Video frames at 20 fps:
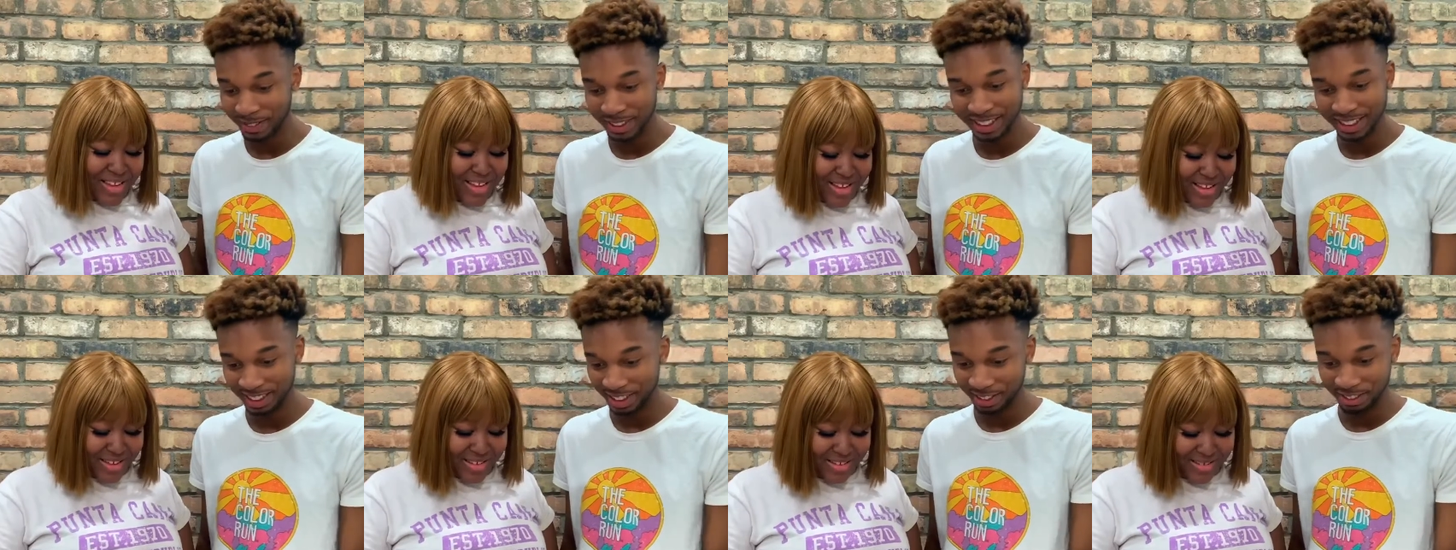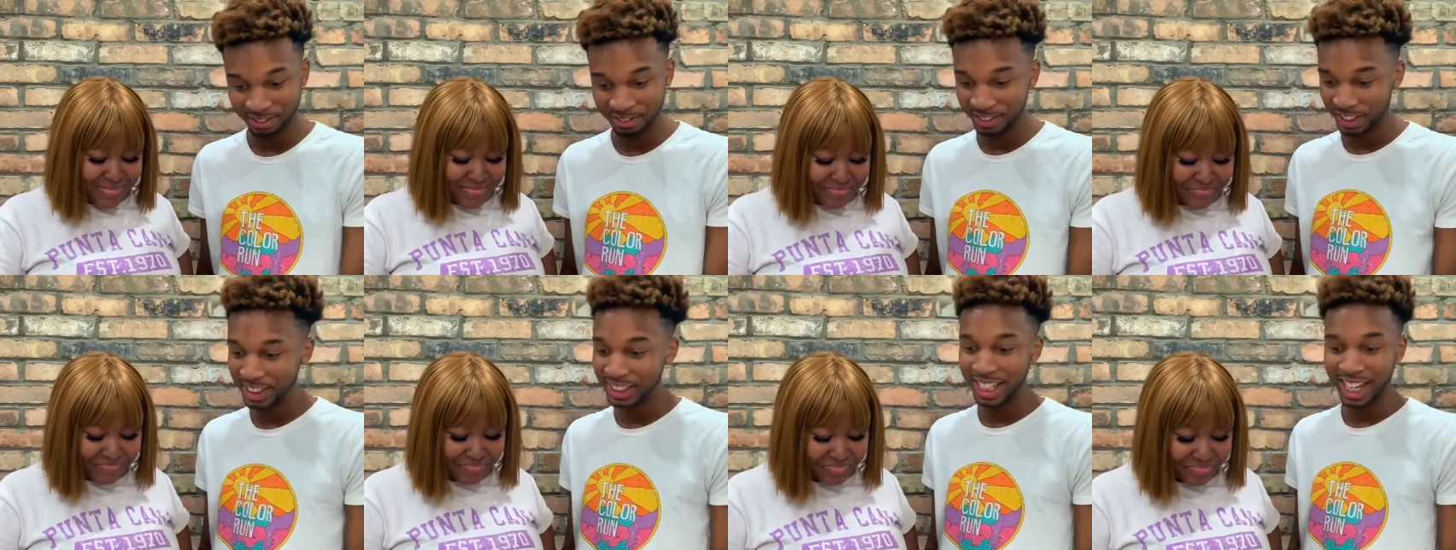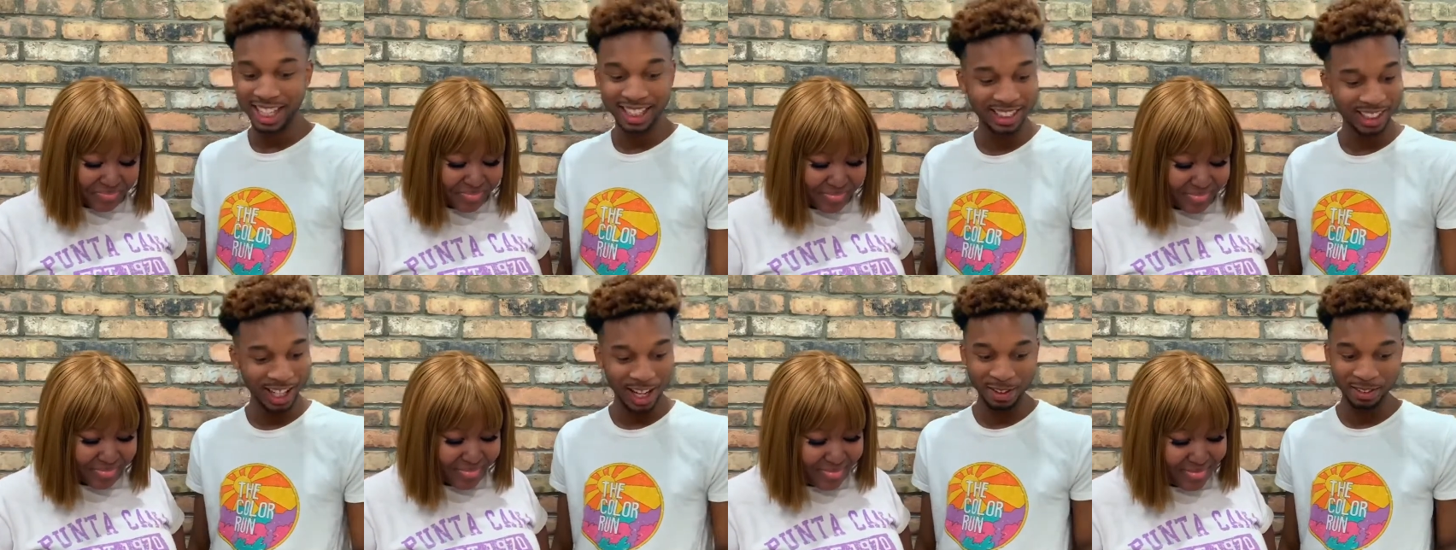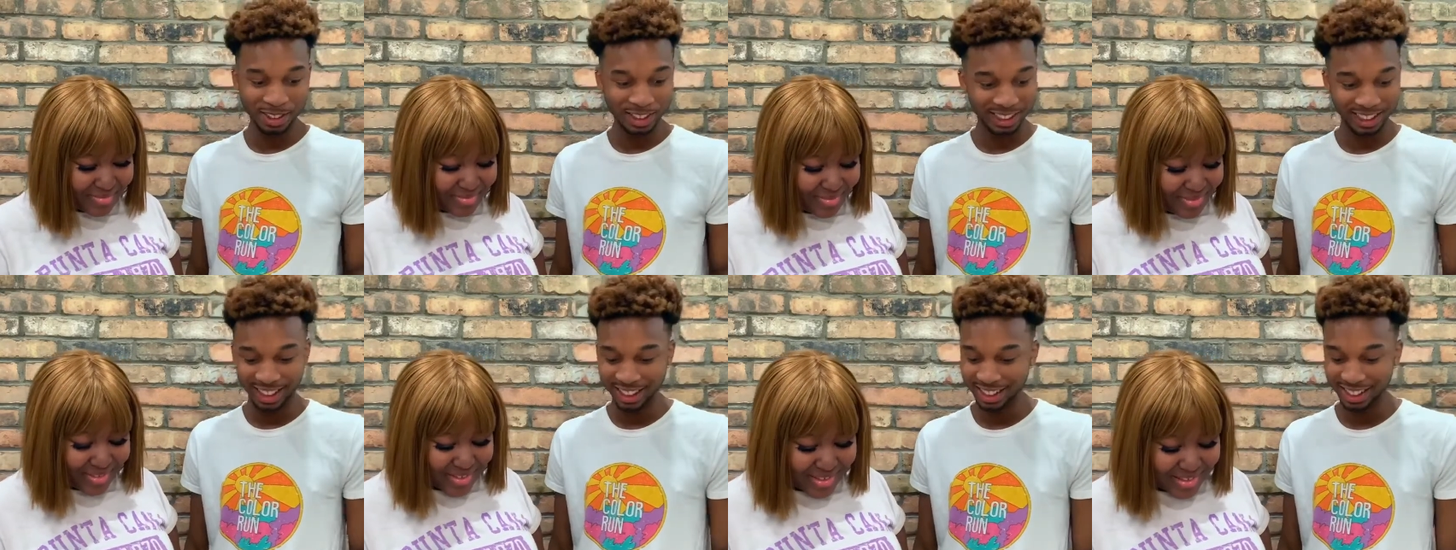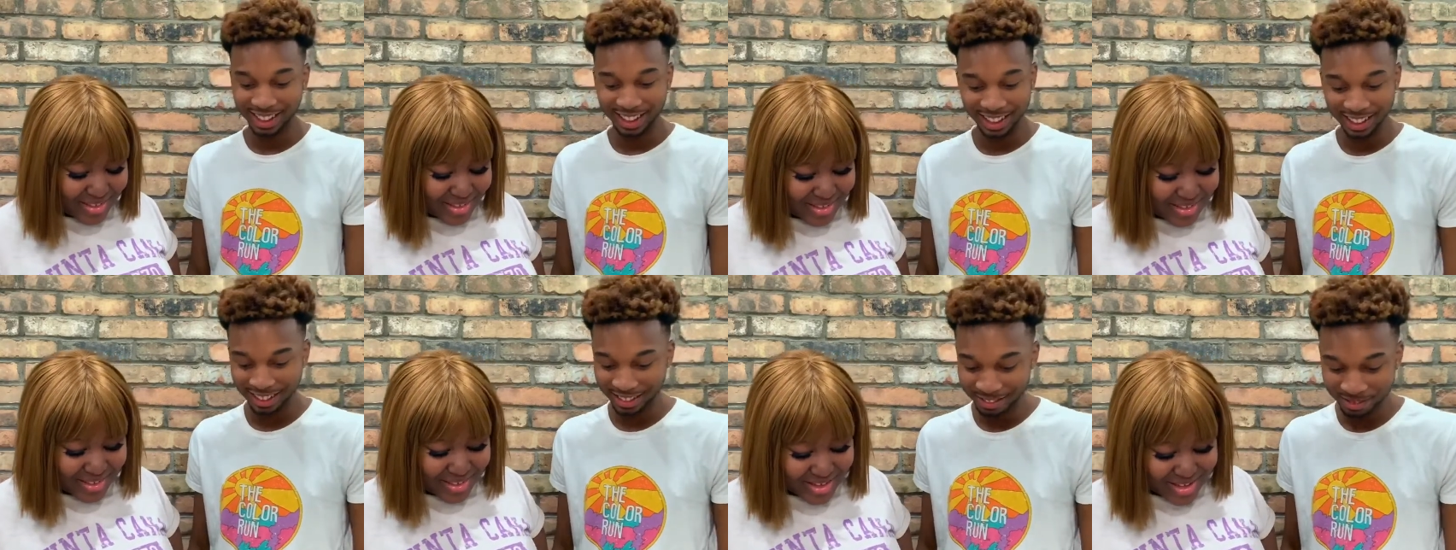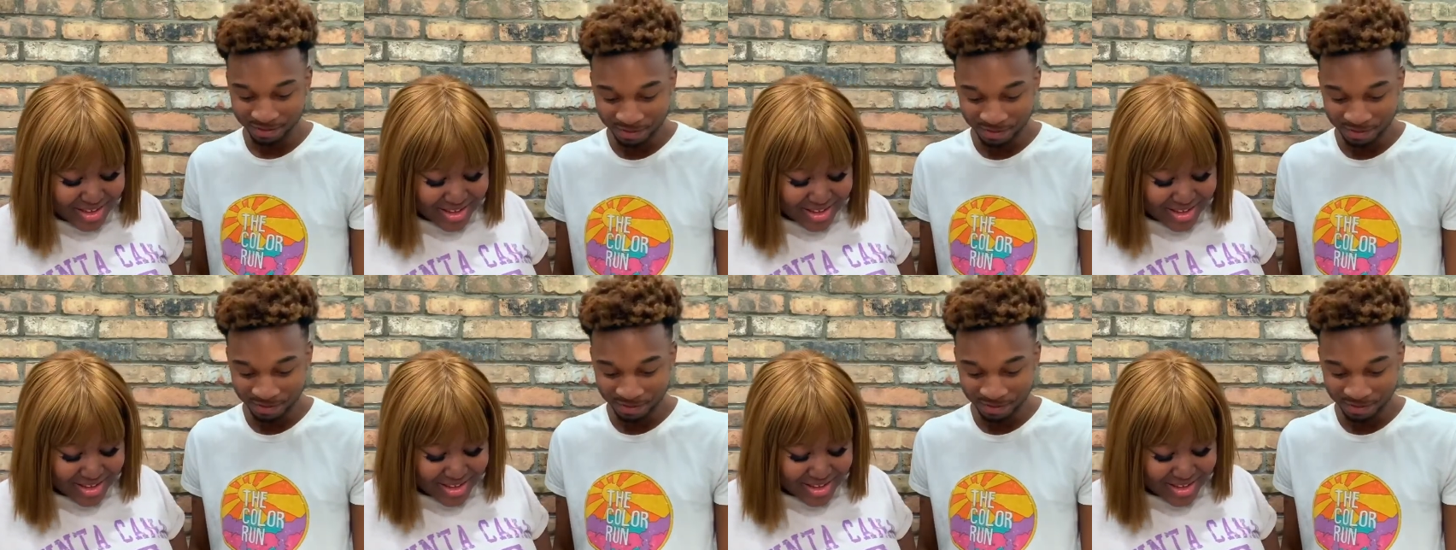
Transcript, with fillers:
Speaker 1: be some. These options ain't good.